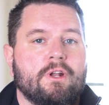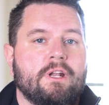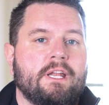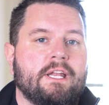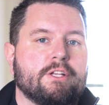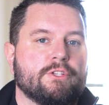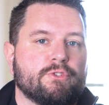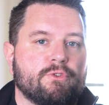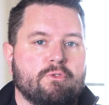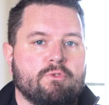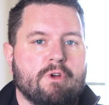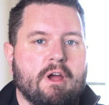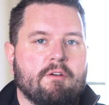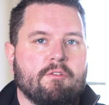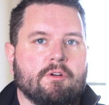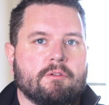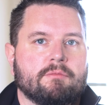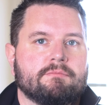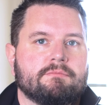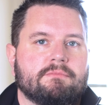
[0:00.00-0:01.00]
need a
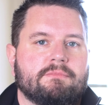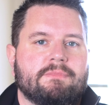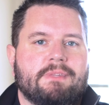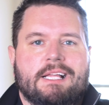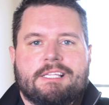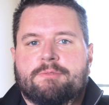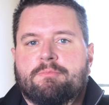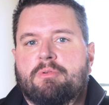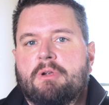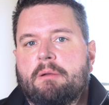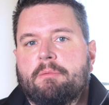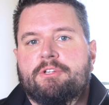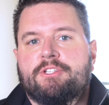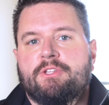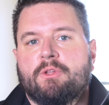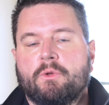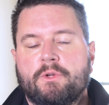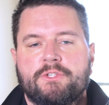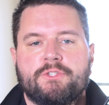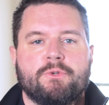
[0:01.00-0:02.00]
screwdriver. That's pretty much
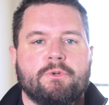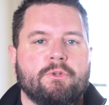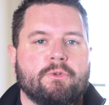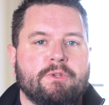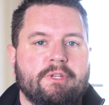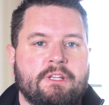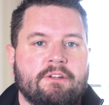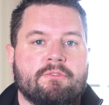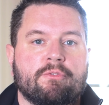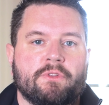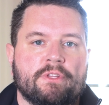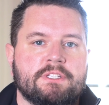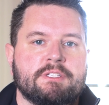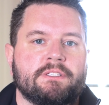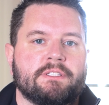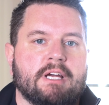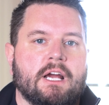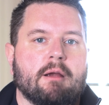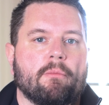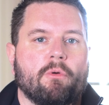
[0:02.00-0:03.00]
the only tool you'll need for this
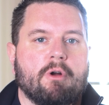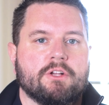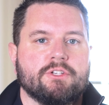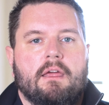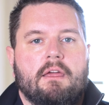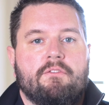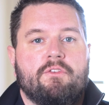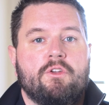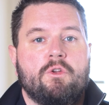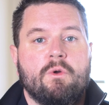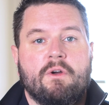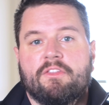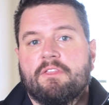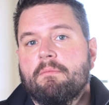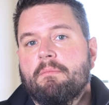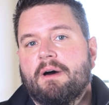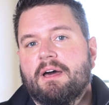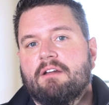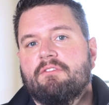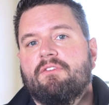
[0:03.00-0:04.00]
entire project. If you do have to
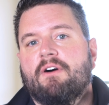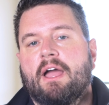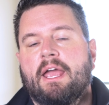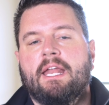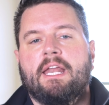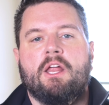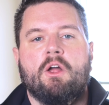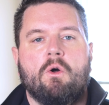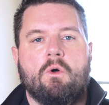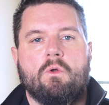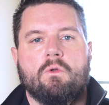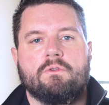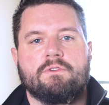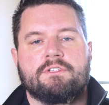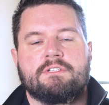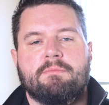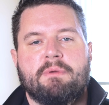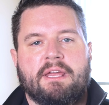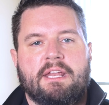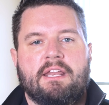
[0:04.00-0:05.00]
modify any
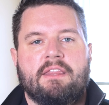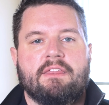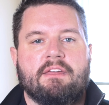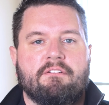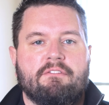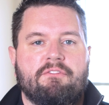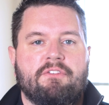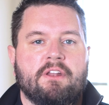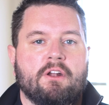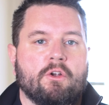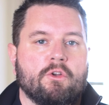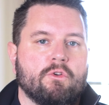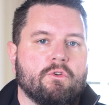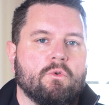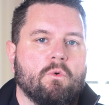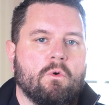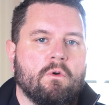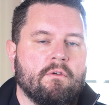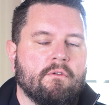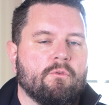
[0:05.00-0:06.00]
holes to make anything fit on your
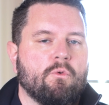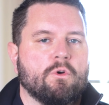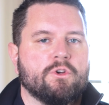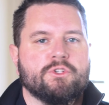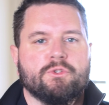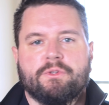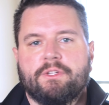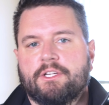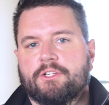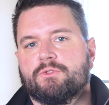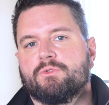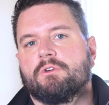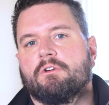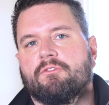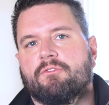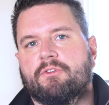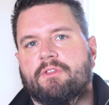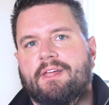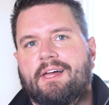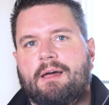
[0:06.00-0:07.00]
door, of course you'll need a drill
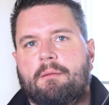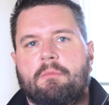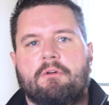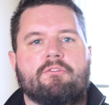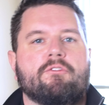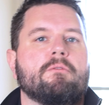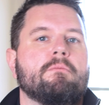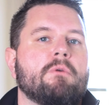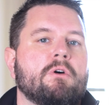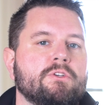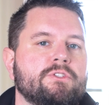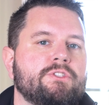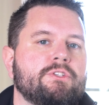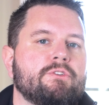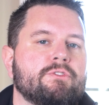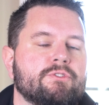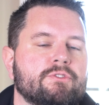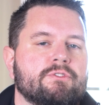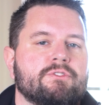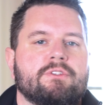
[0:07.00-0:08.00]
for that, but for most
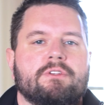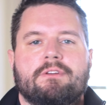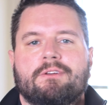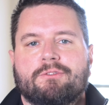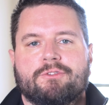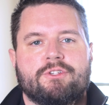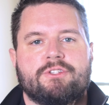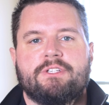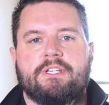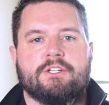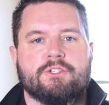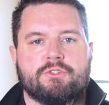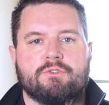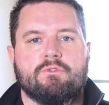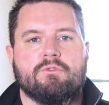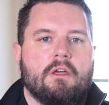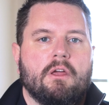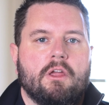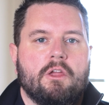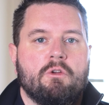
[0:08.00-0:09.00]
users, you'll just need a
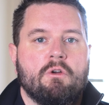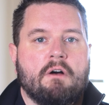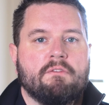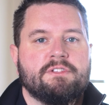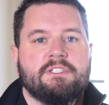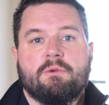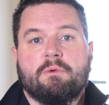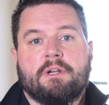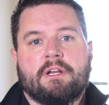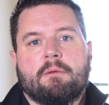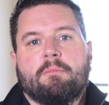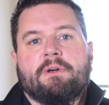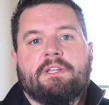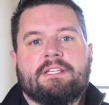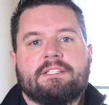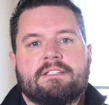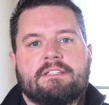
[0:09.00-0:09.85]
screwdriver. You obviously wanna complete this